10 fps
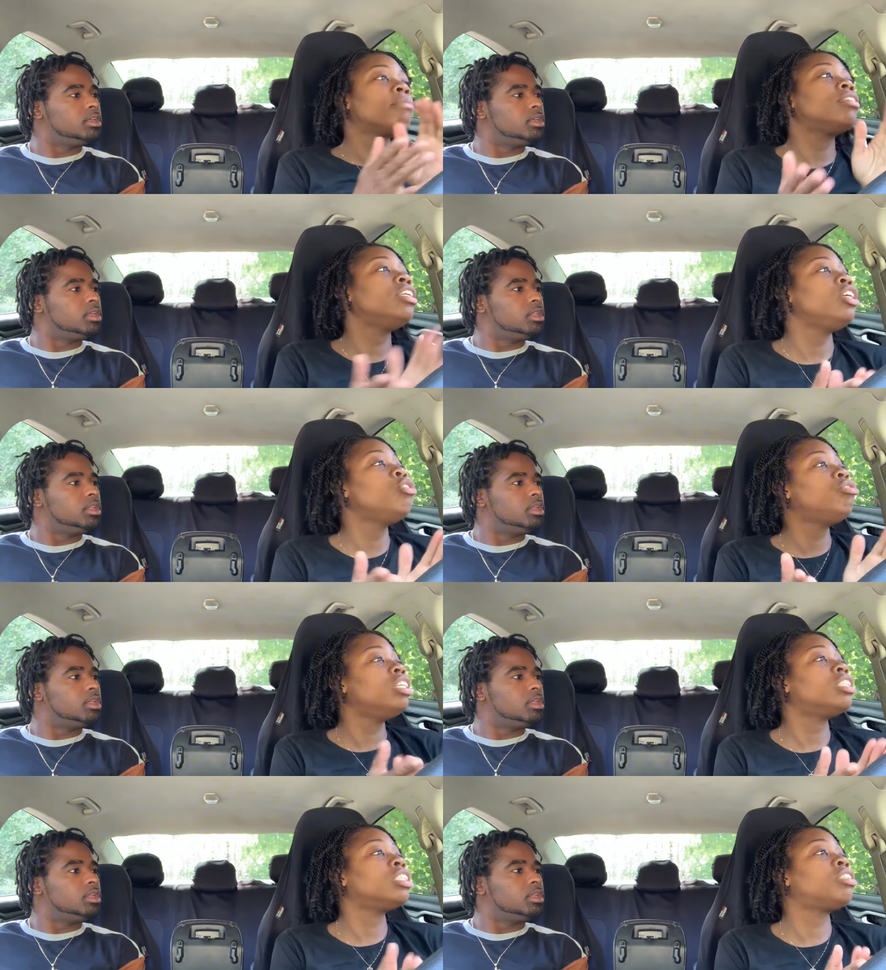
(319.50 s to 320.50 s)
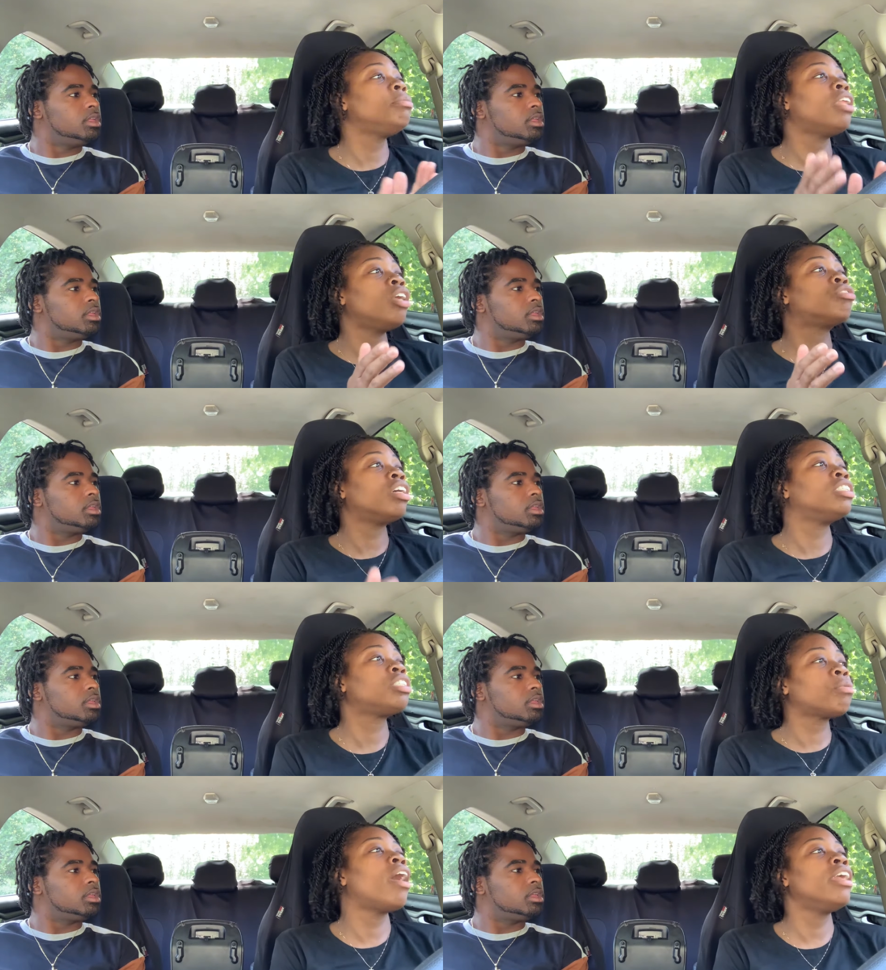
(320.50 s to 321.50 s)
Speaker 1: believe you did this to me. Now you trying to
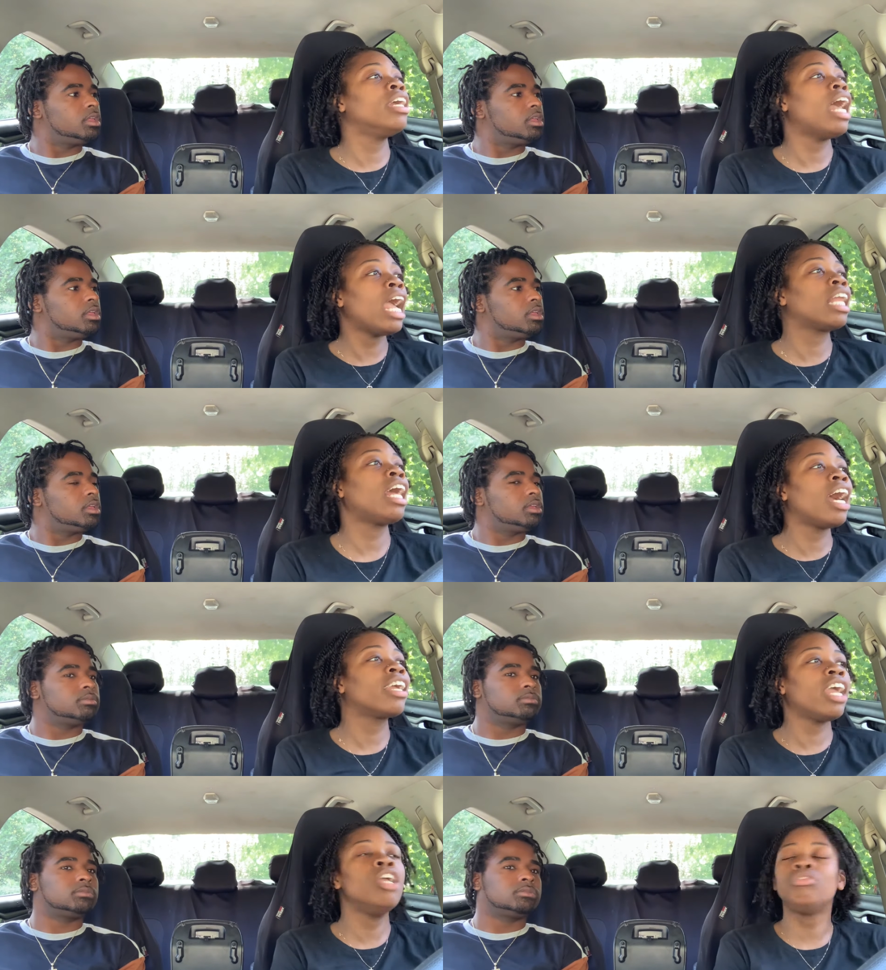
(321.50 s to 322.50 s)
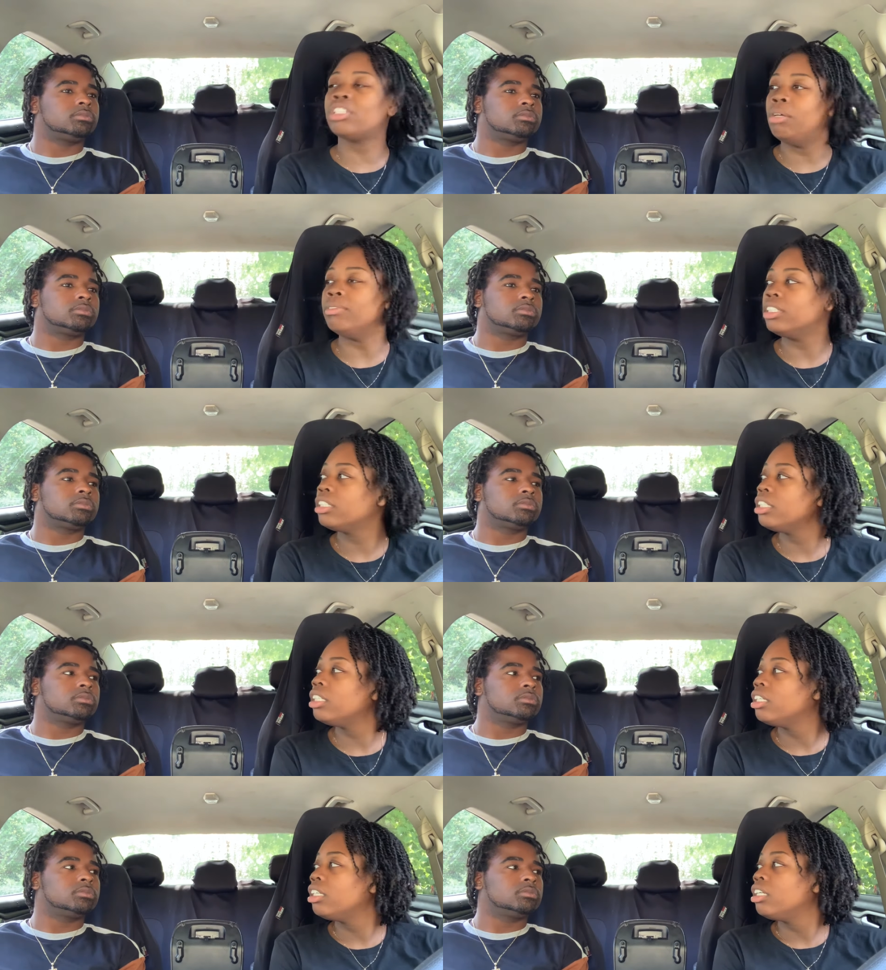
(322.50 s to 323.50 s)
sit right here and act like I gave you something.
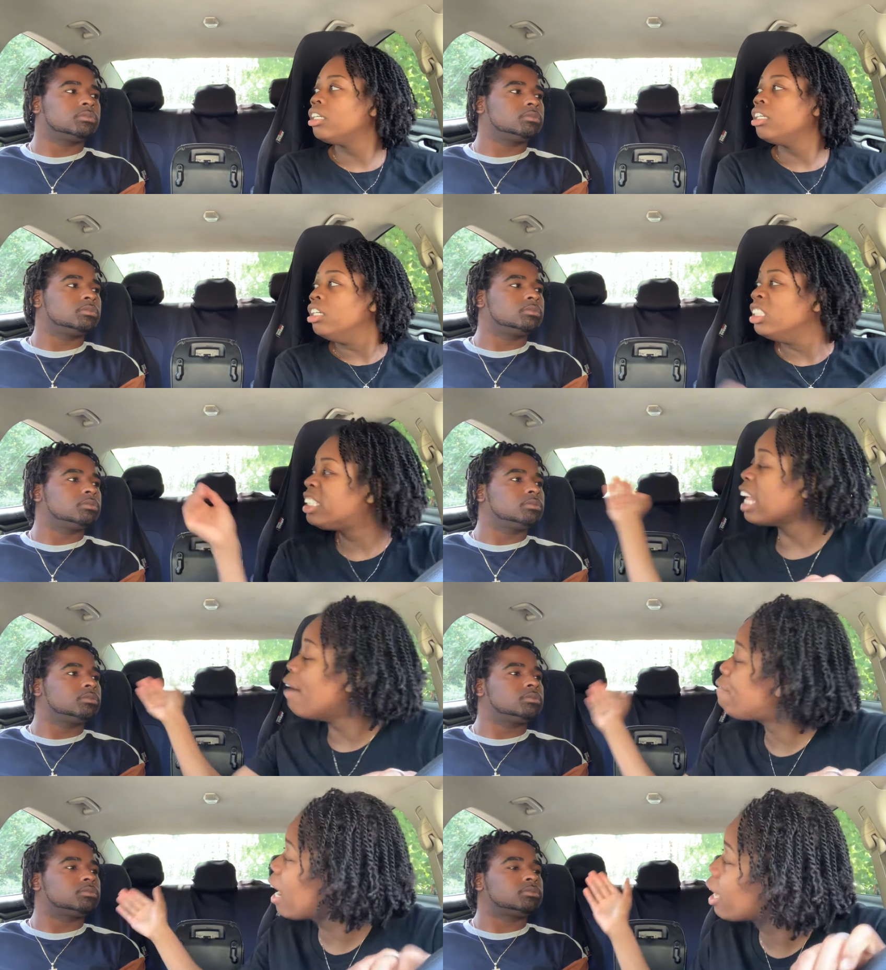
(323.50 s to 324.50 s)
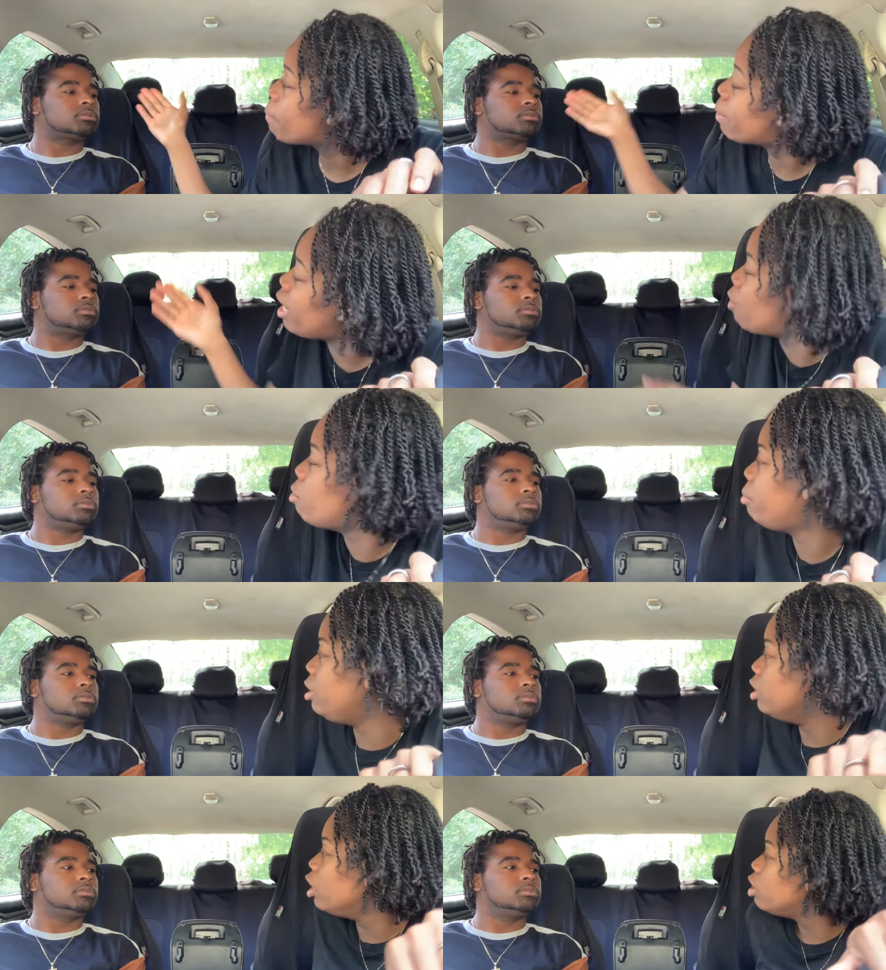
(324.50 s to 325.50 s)
Stop fucking playing with
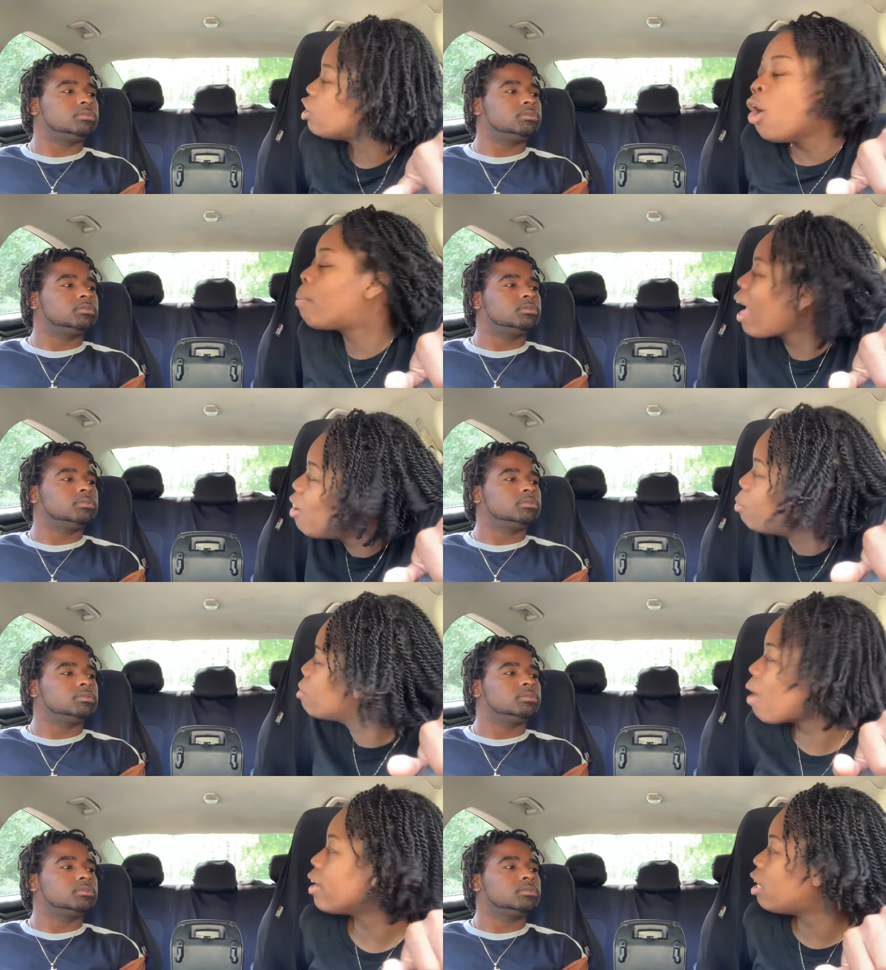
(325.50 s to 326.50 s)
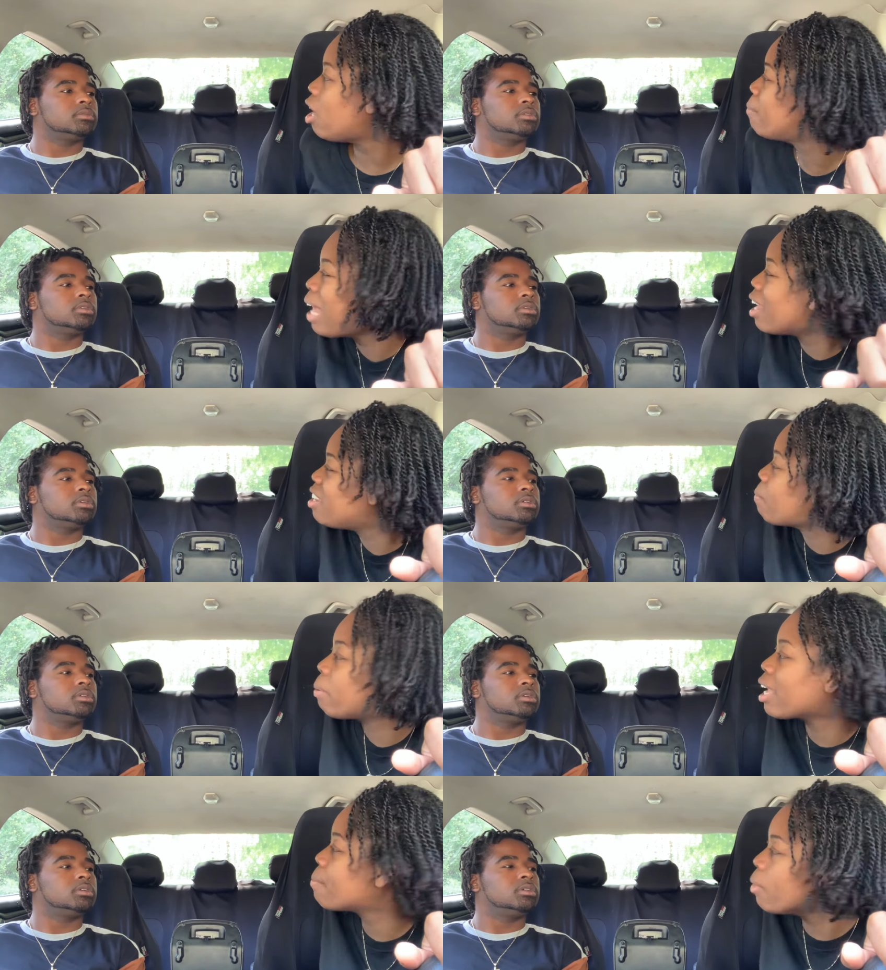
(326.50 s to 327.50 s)
me. Don't play with me right now. I'm not in a
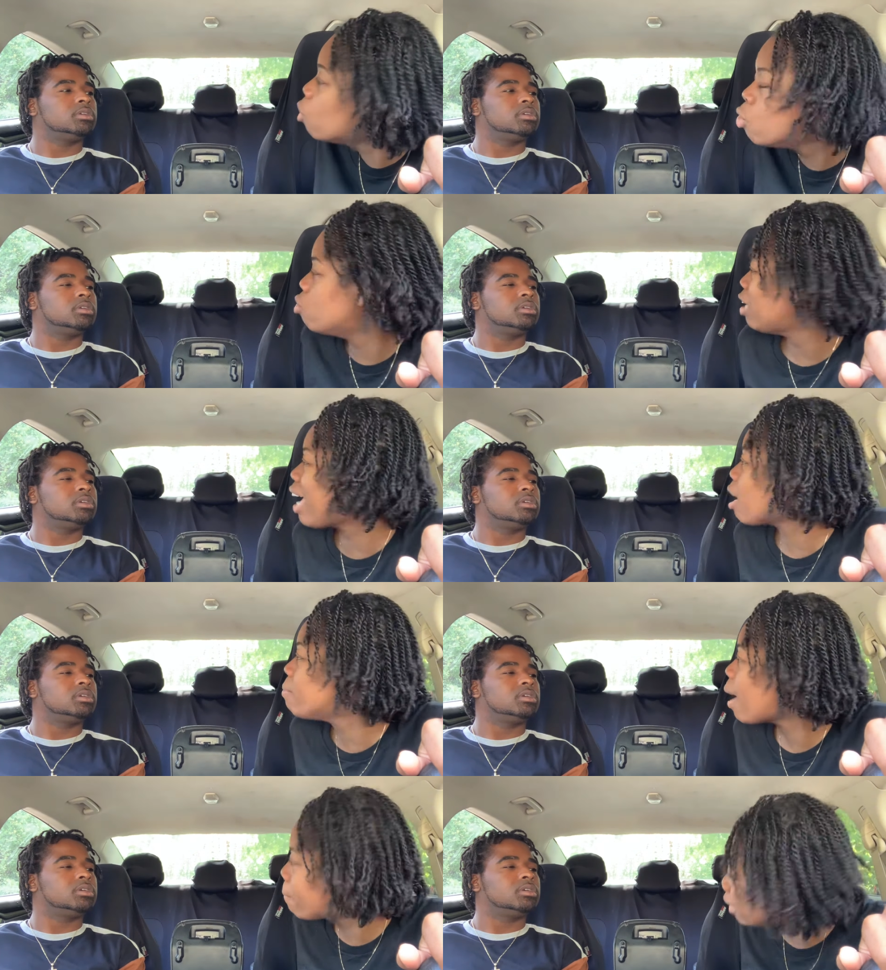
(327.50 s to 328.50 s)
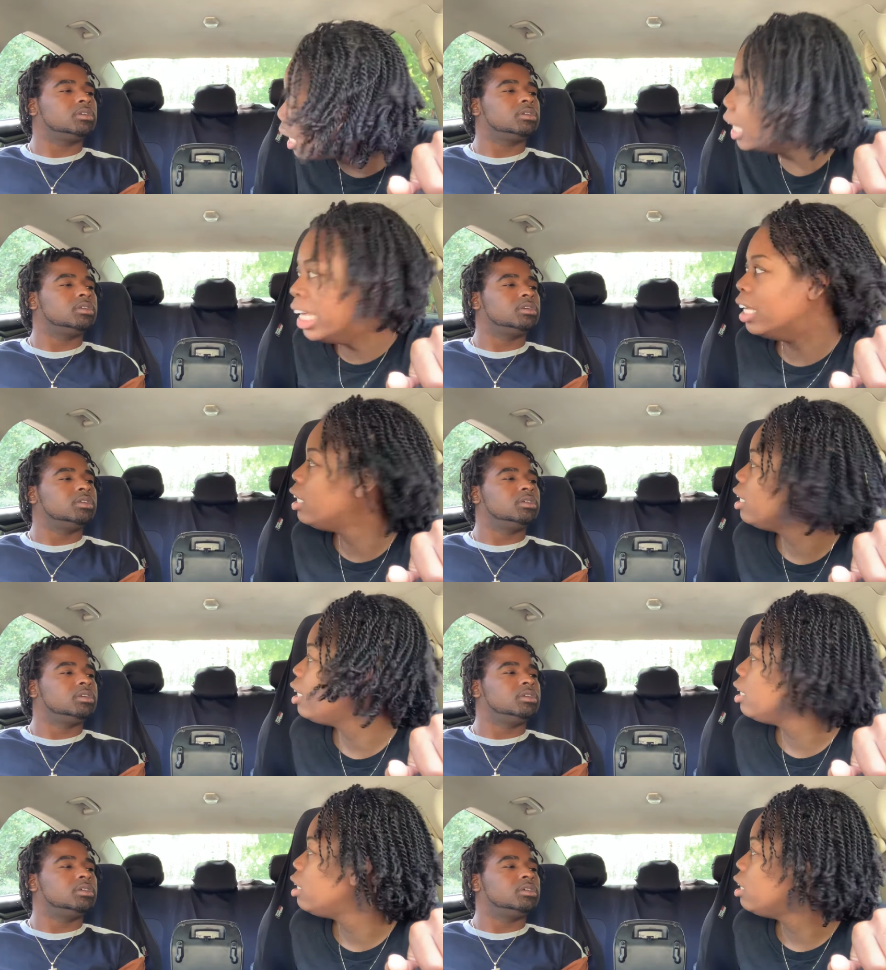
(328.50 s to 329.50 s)
playing mood. Like, I'm not playing.
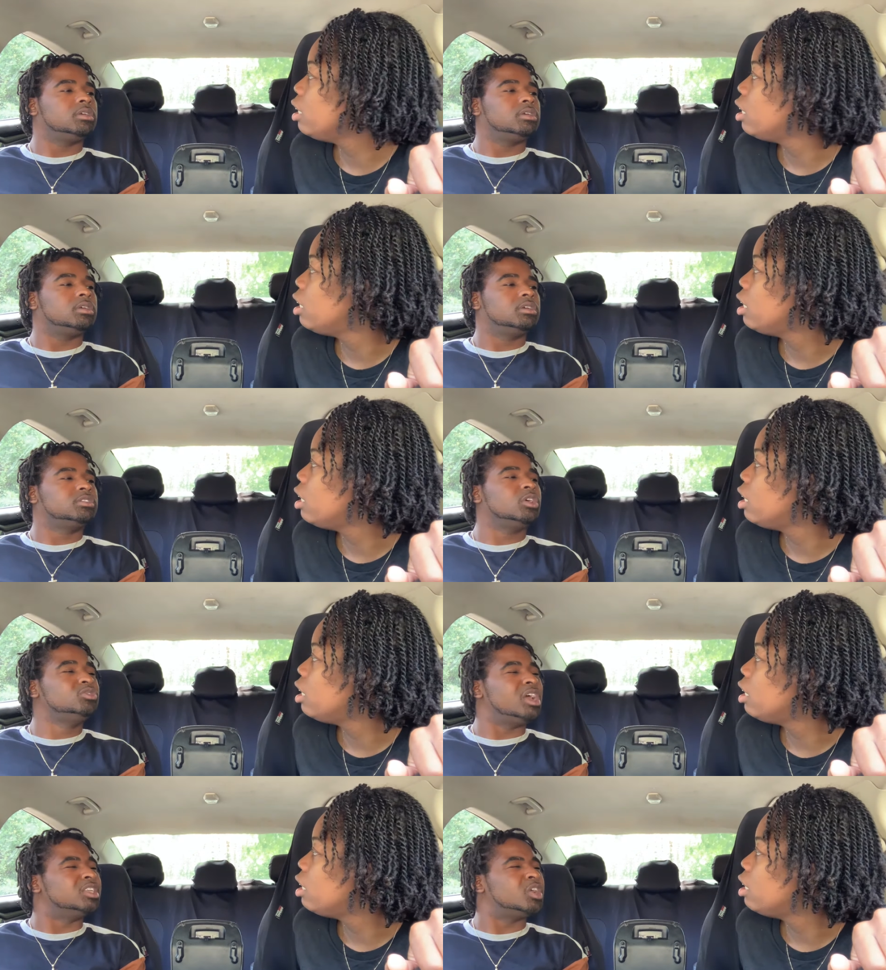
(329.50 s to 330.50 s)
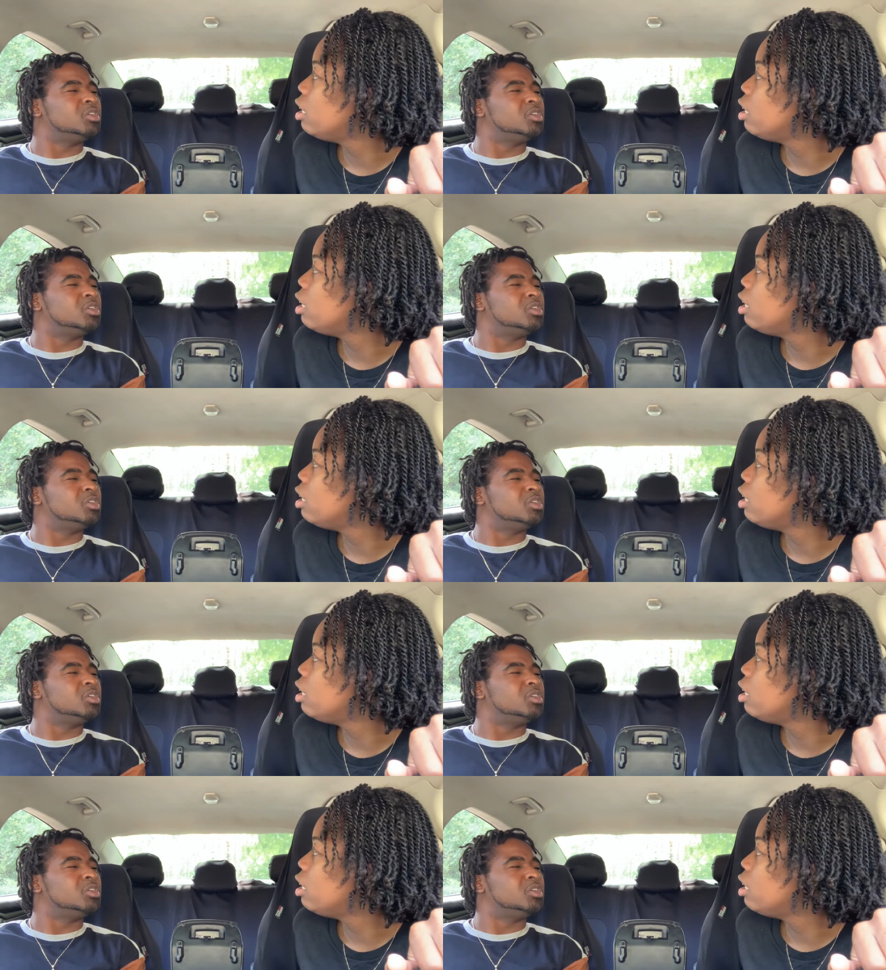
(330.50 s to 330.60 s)
Speaker 2: So you trying to